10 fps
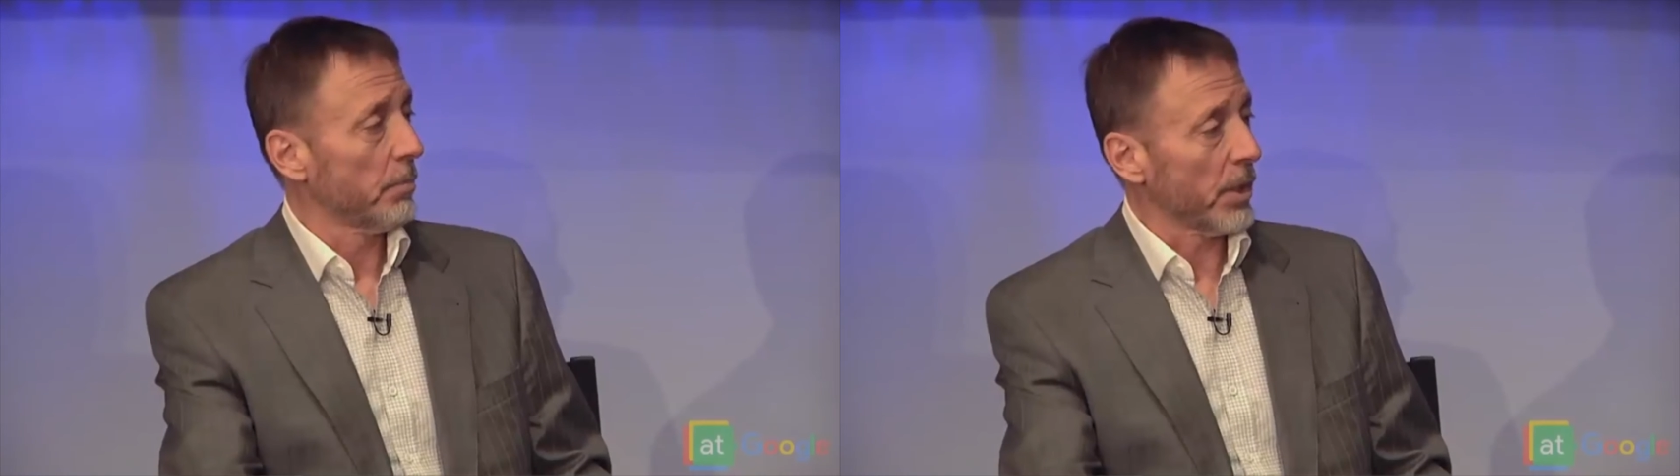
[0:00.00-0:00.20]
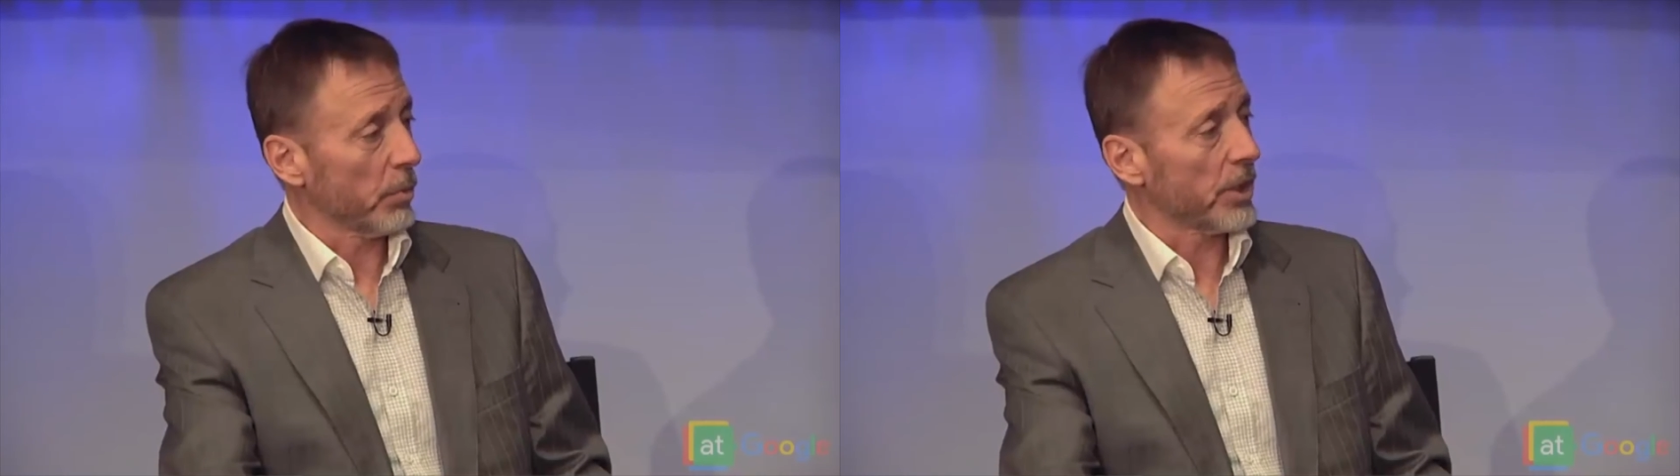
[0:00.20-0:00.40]

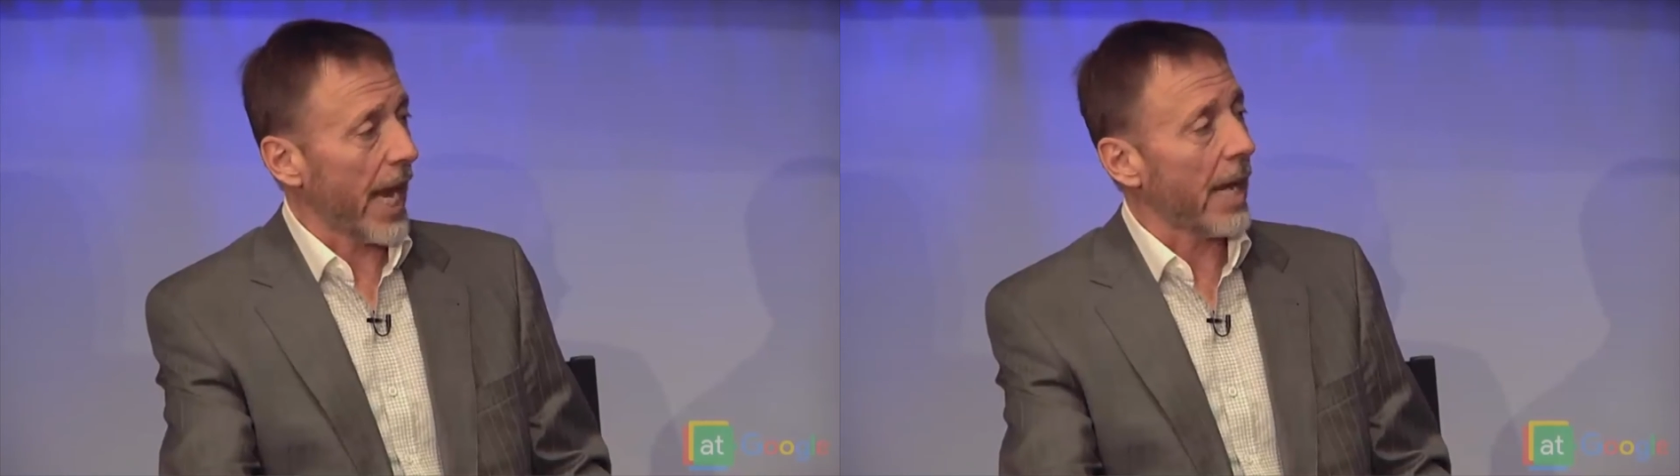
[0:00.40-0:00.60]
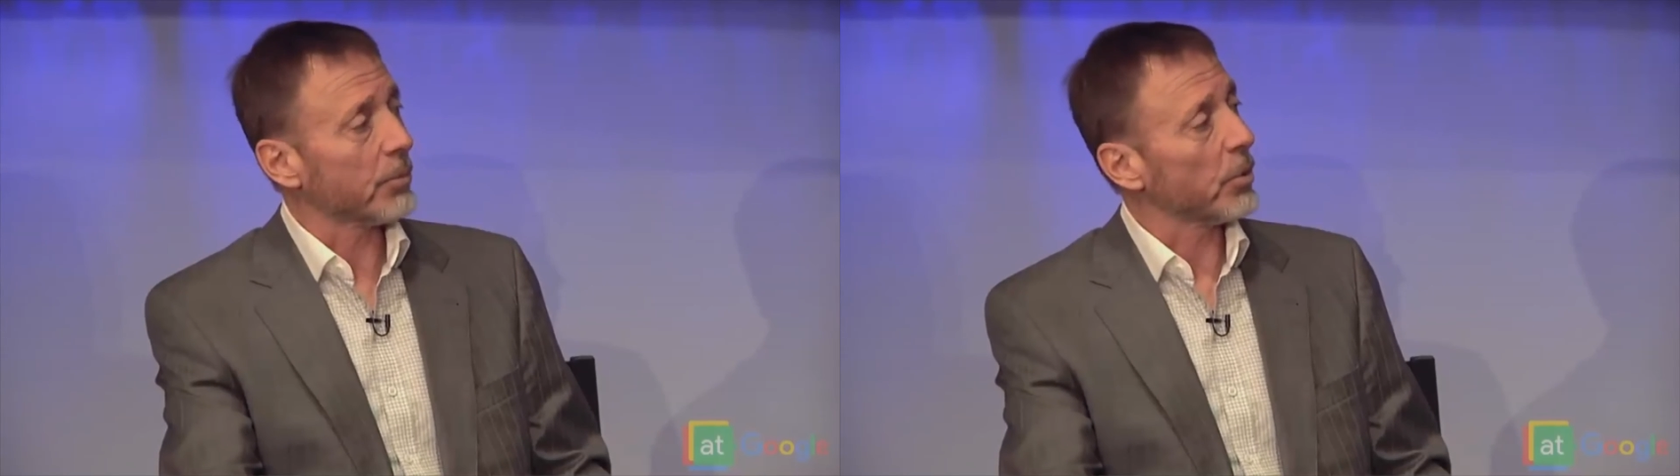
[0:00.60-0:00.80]
But it was
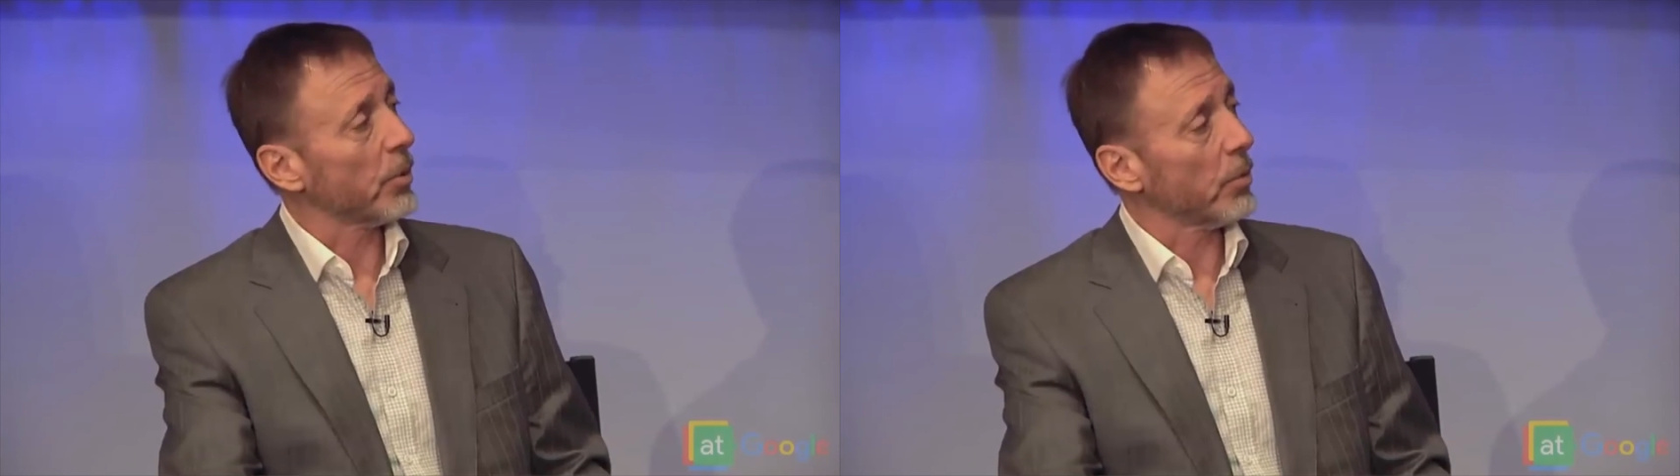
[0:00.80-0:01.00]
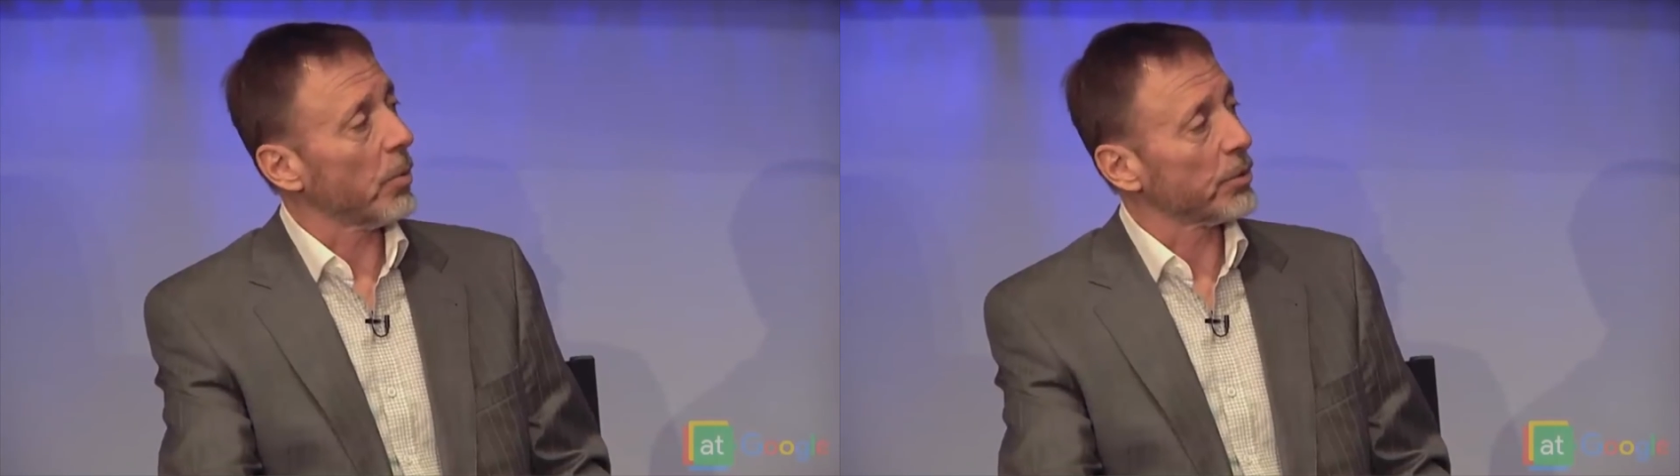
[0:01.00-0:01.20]

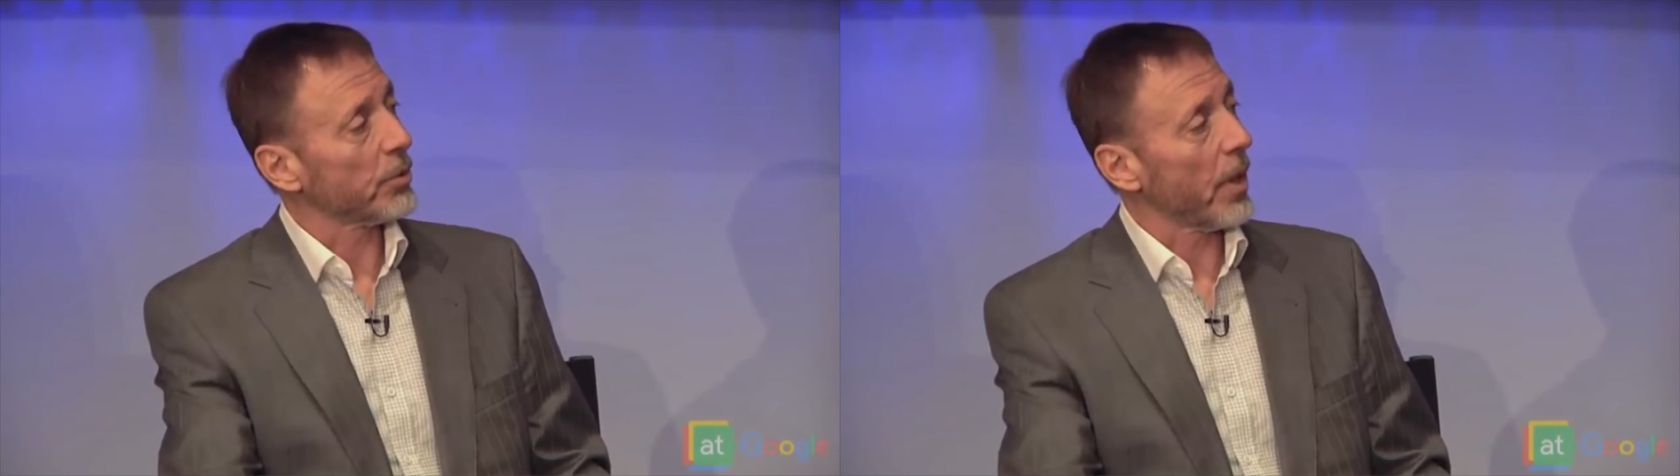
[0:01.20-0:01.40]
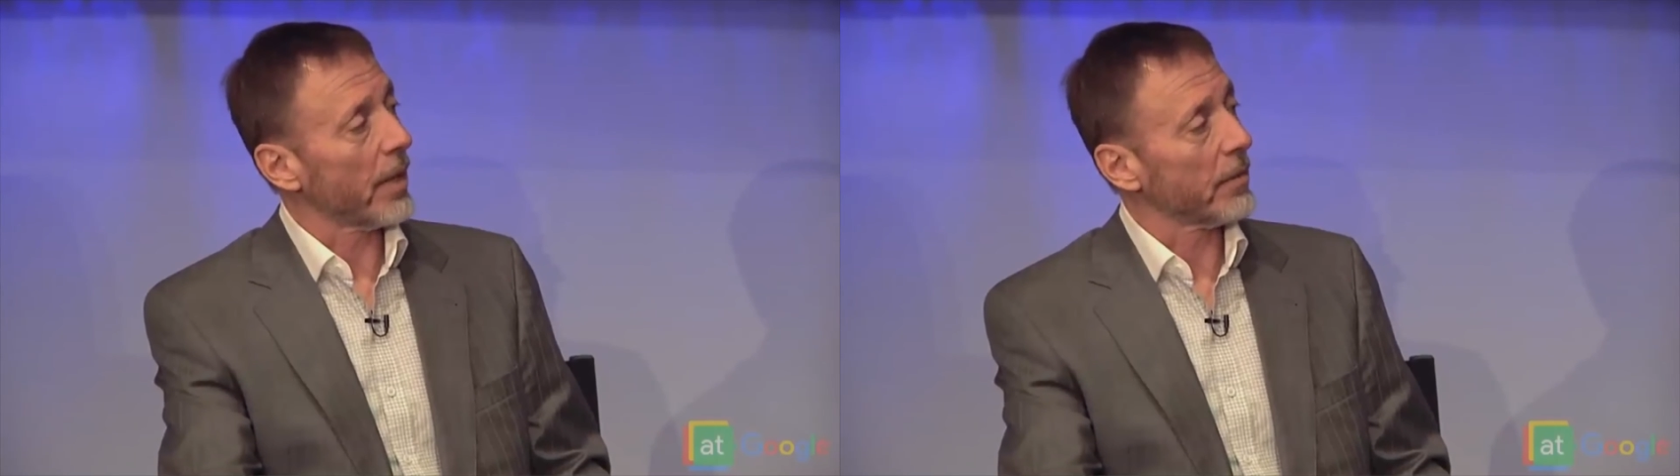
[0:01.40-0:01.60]
absolutely what was
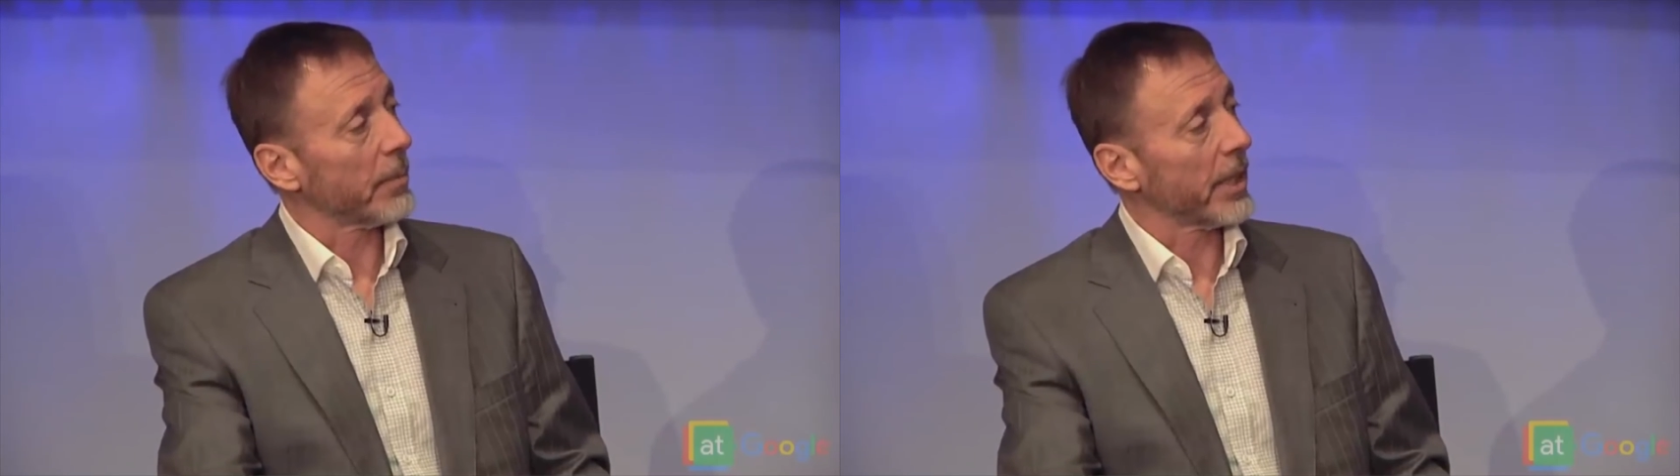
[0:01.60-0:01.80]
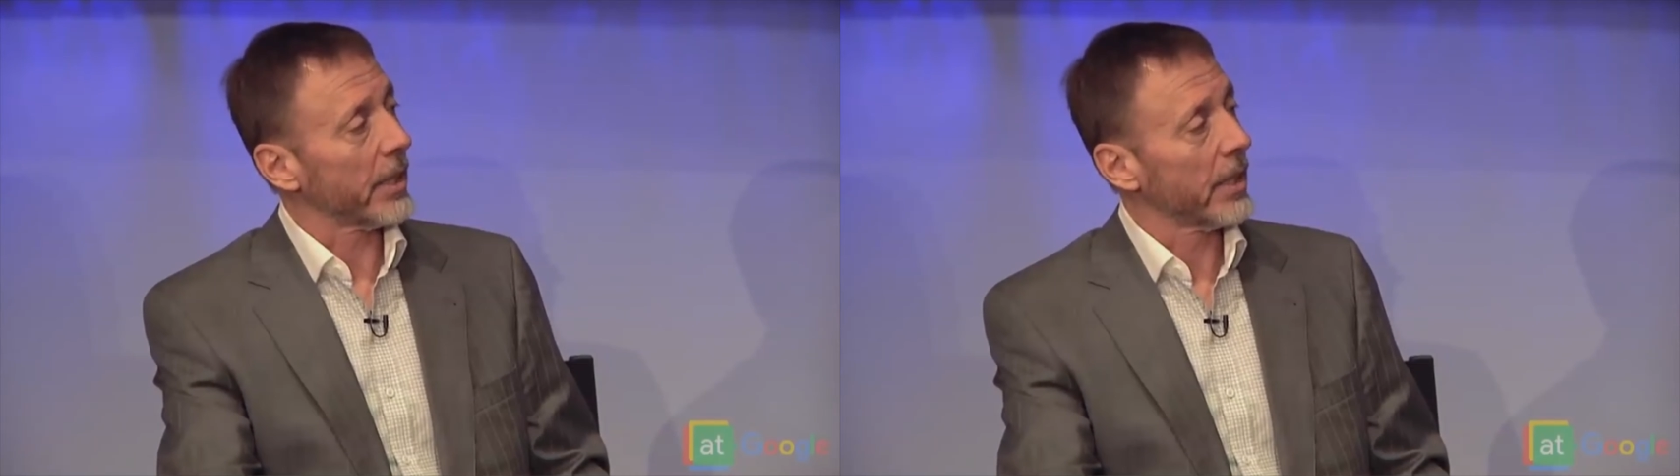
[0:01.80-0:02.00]
driving
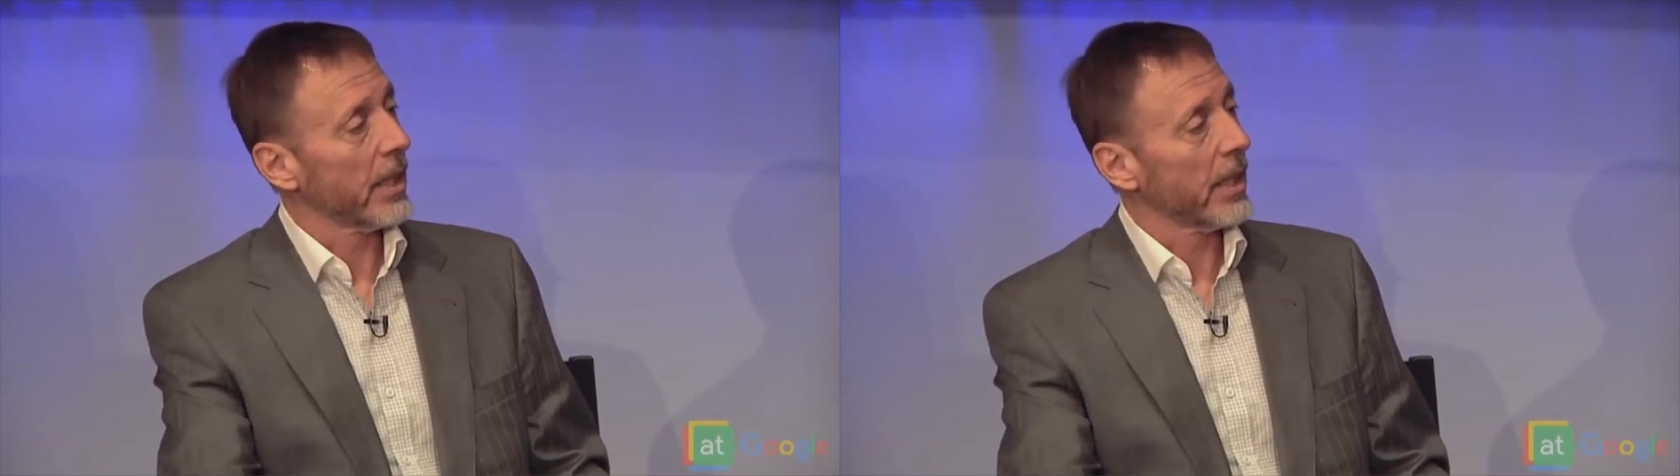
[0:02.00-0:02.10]
me.